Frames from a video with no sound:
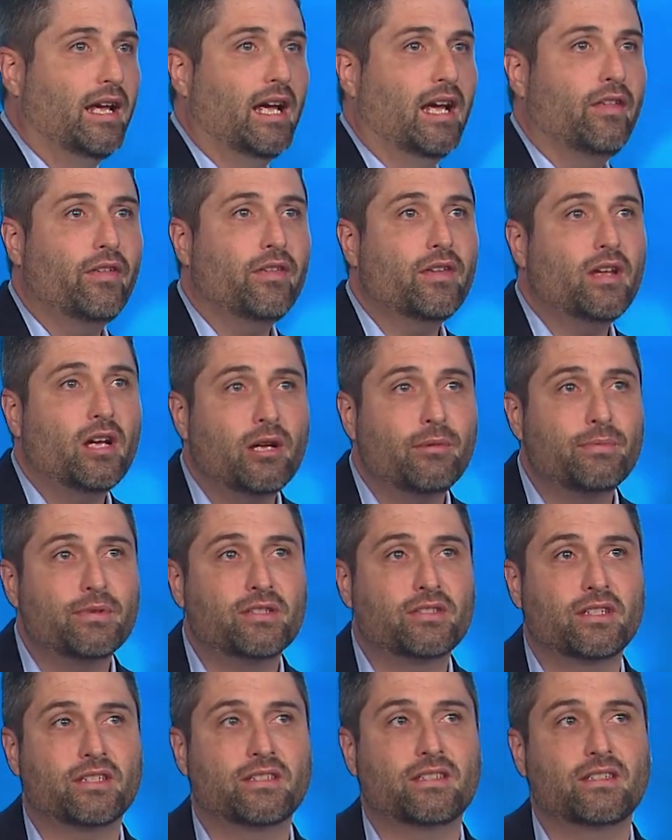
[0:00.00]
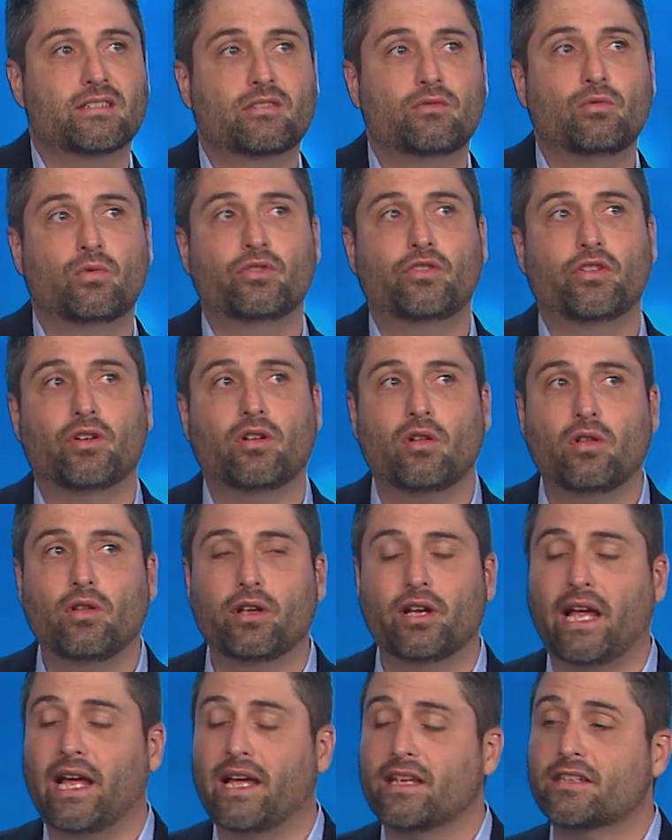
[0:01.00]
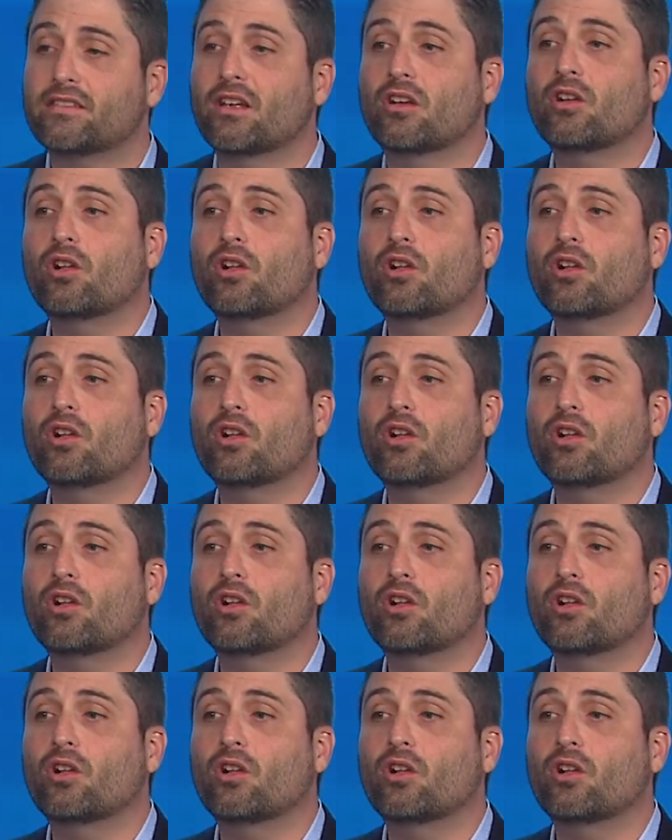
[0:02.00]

and then the Hub Assistant is going to ask a